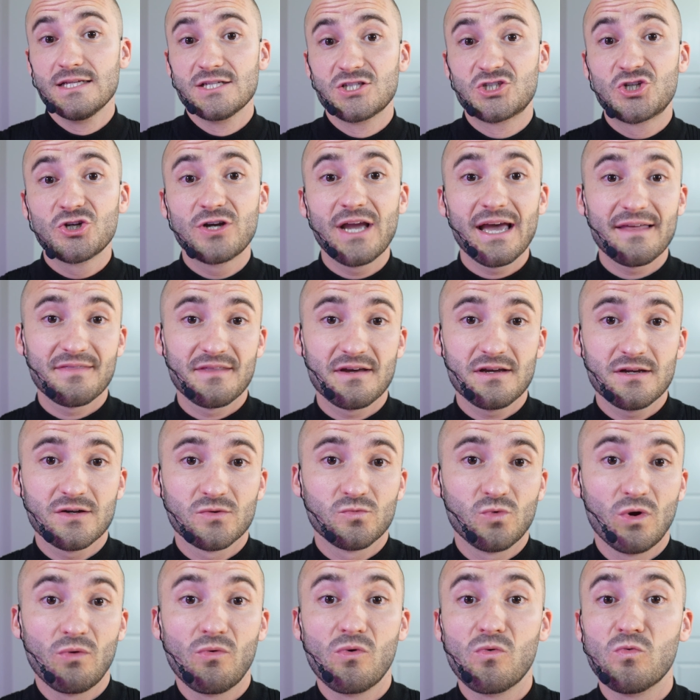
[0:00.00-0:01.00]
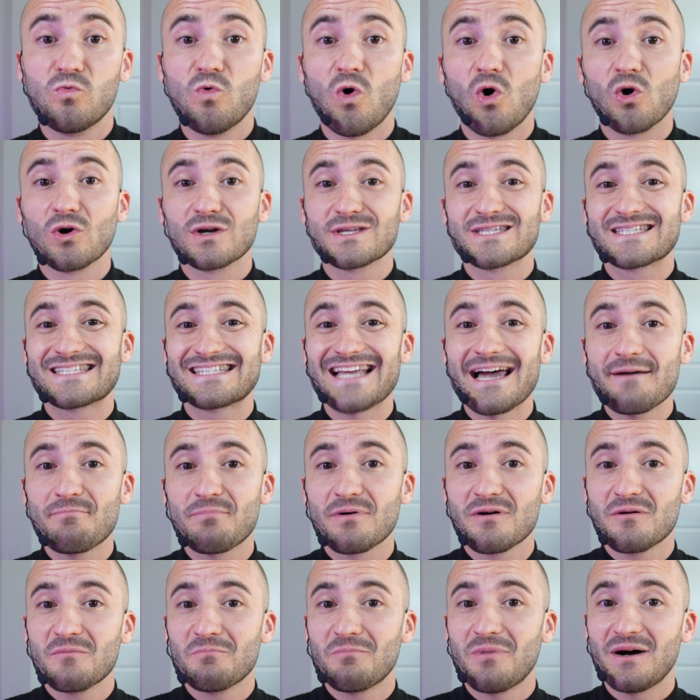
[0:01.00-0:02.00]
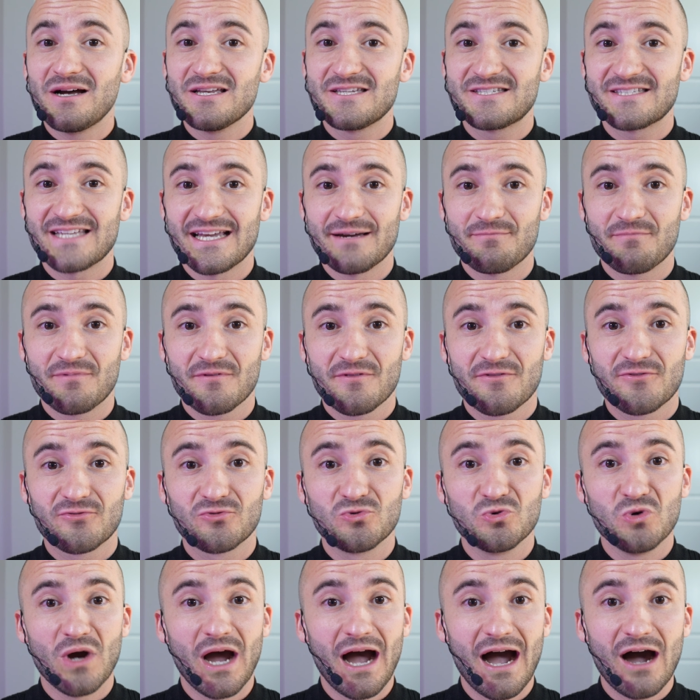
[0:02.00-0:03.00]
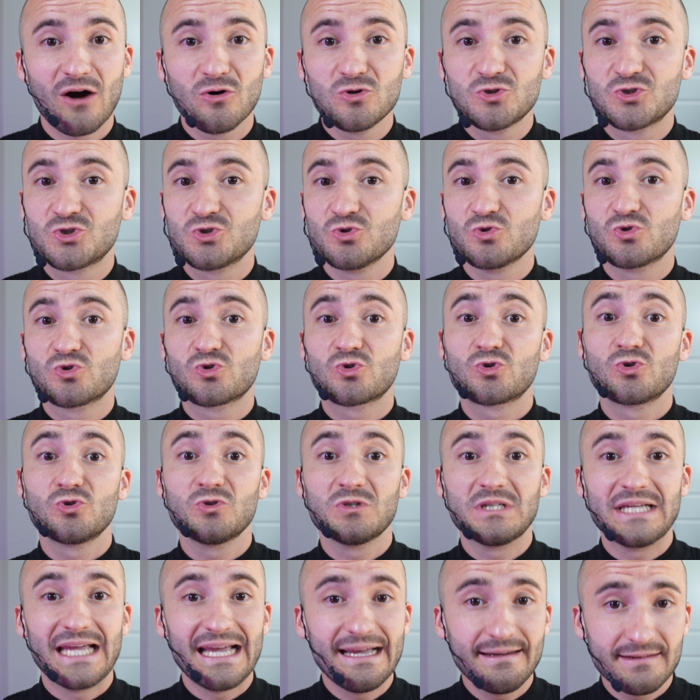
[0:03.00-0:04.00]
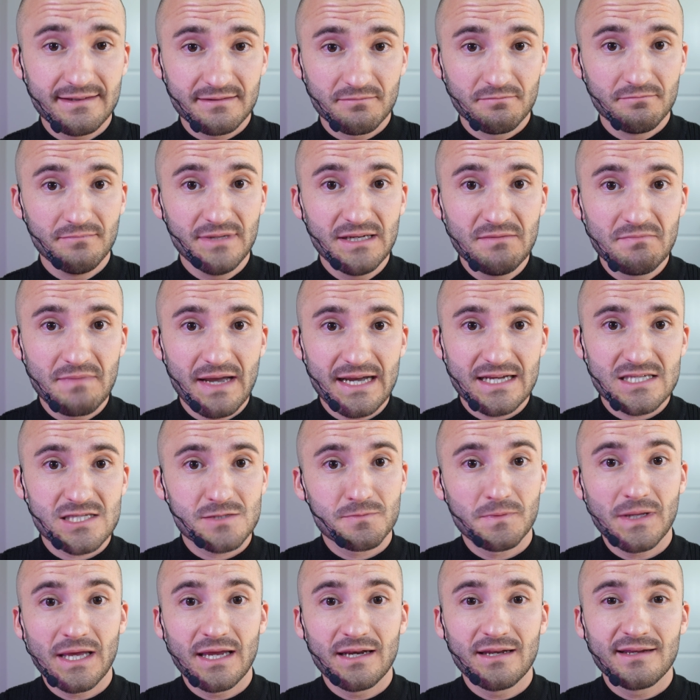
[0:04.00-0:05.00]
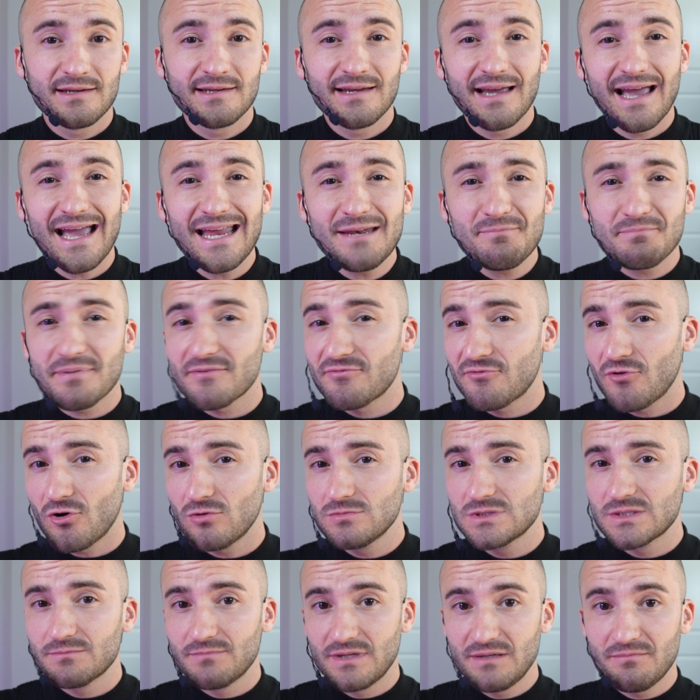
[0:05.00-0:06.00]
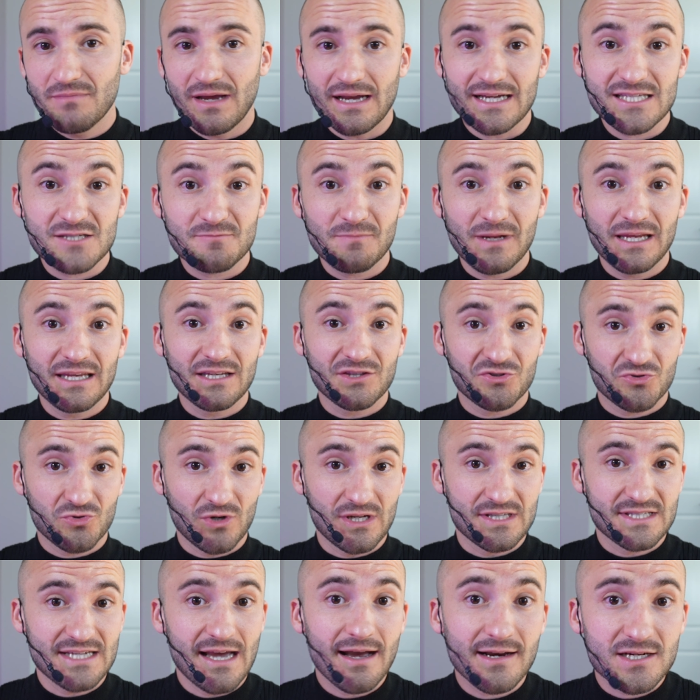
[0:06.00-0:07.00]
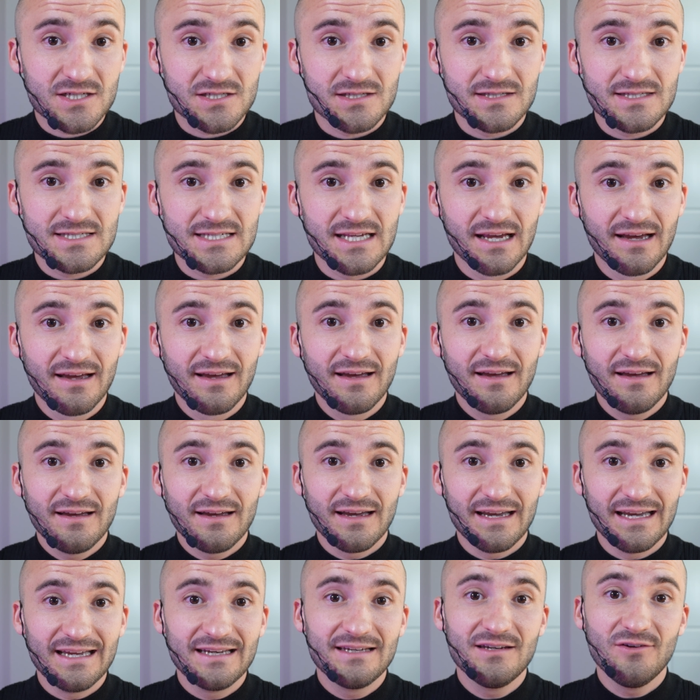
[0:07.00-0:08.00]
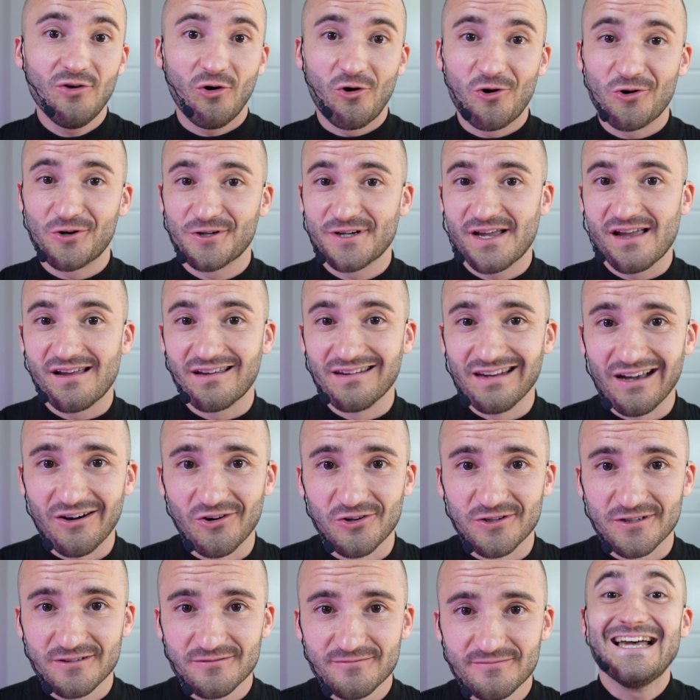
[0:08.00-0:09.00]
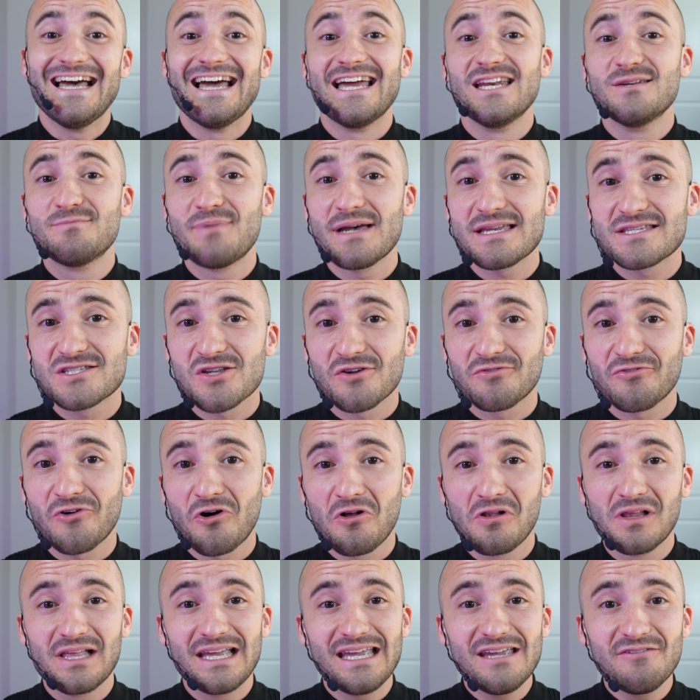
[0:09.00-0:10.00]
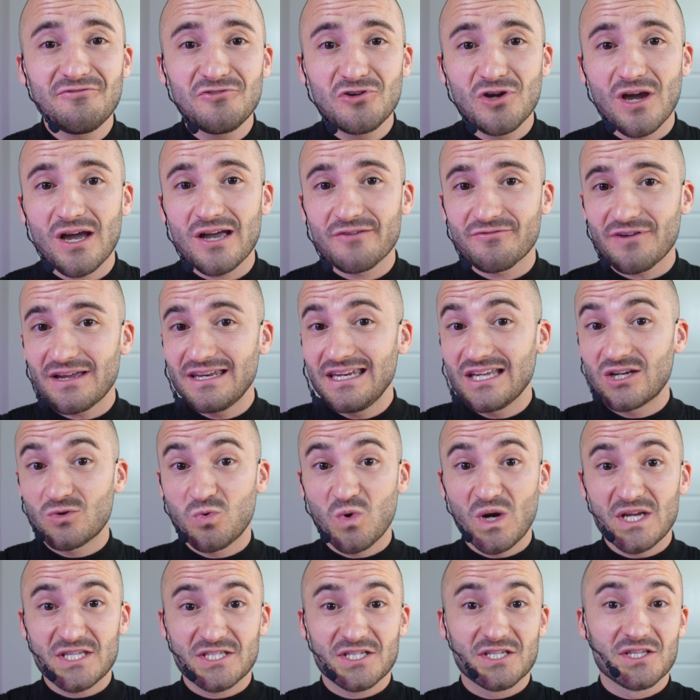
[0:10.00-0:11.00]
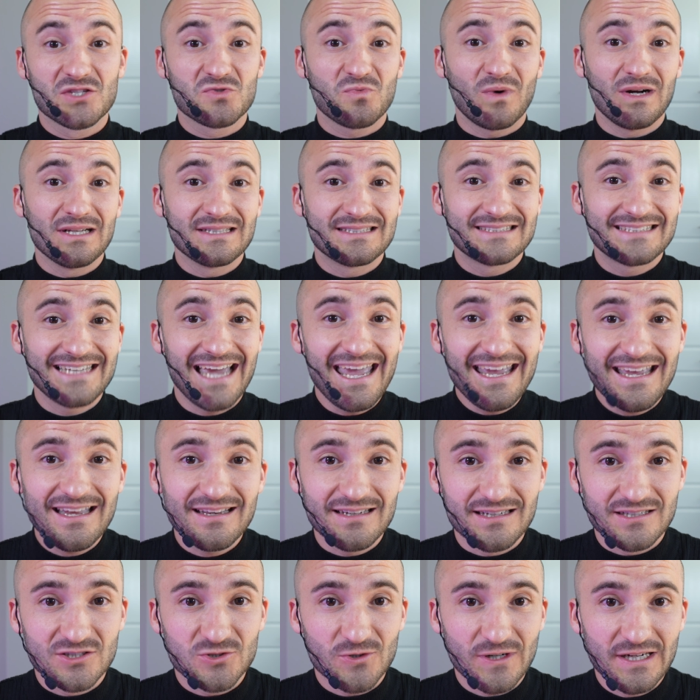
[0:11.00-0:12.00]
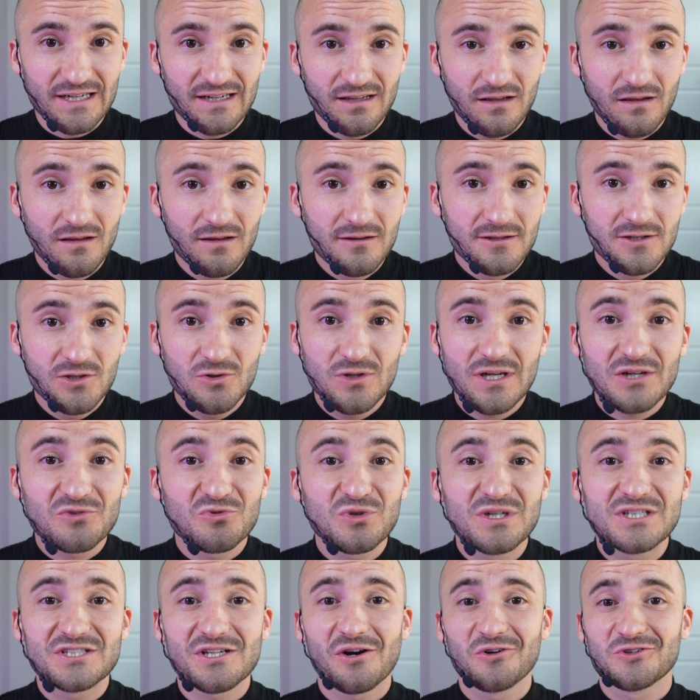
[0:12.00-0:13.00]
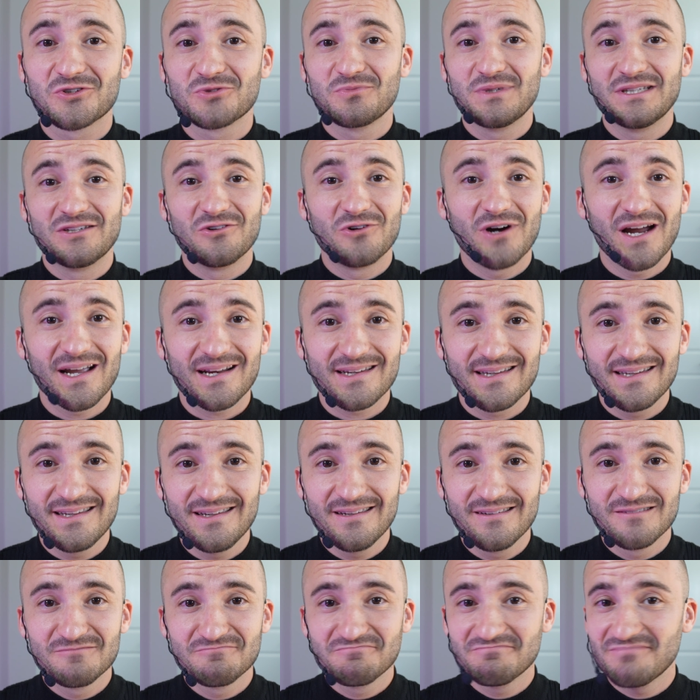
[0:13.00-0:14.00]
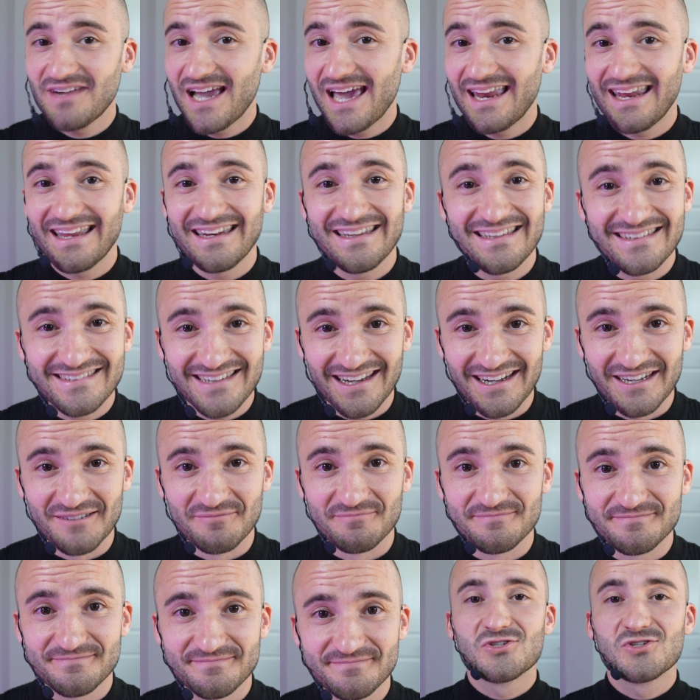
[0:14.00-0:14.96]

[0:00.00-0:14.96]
Together, we will walk step by step through how to create min-max planning and perform the min-max planning transactions in Oracle Cloud. And best of all, if you have any questions while taking the training, you can reach out to me directly at any time.